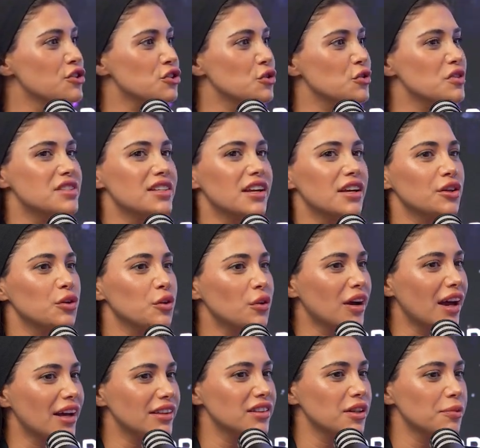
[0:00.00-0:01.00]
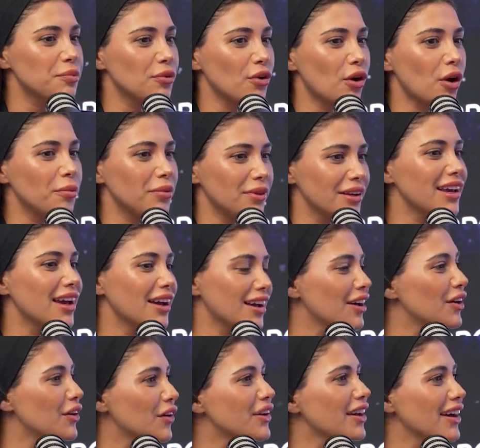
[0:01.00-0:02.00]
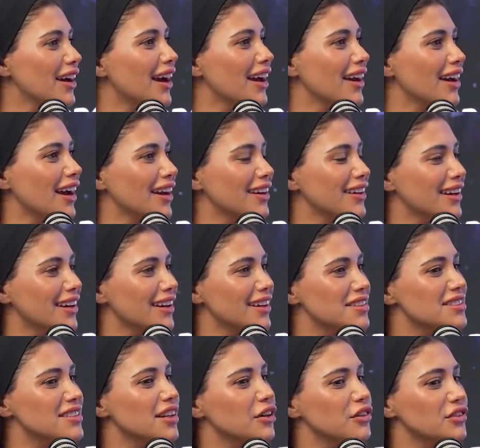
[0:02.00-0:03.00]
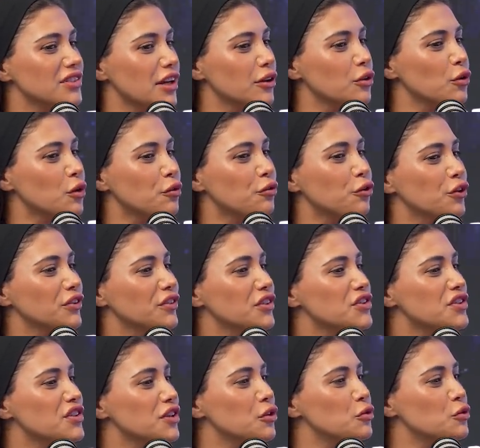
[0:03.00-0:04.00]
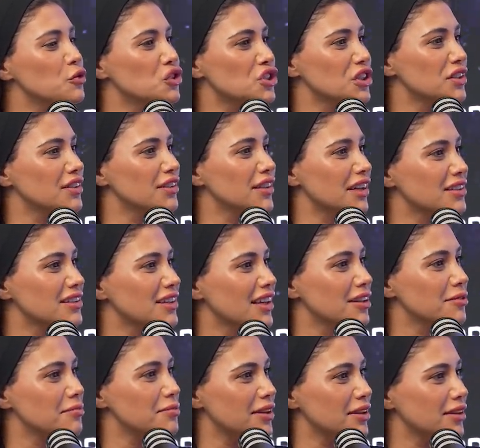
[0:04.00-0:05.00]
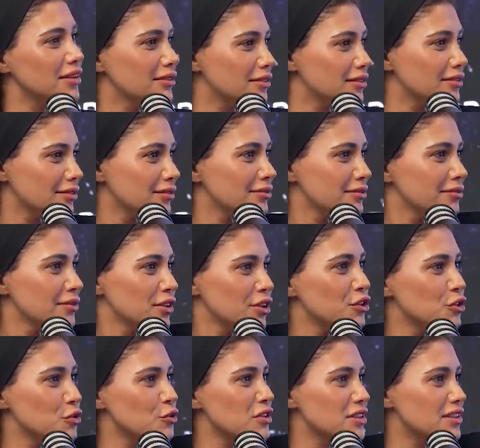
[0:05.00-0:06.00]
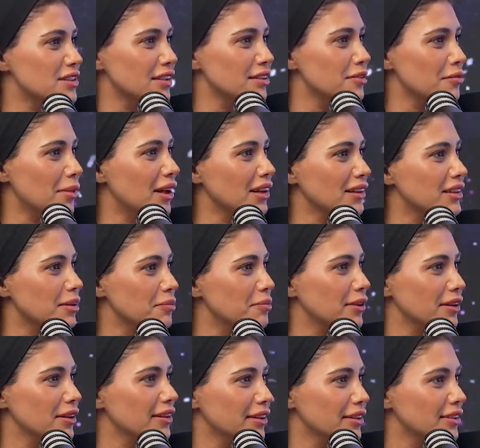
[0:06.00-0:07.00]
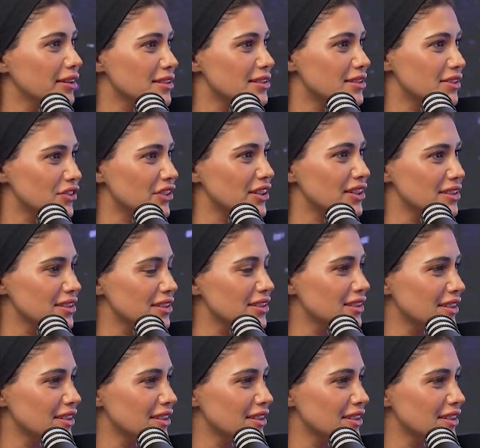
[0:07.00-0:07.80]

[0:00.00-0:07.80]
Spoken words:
So they look at the problem. Yeah, okay, I get it. They look for the solution that can be used in multiple industries.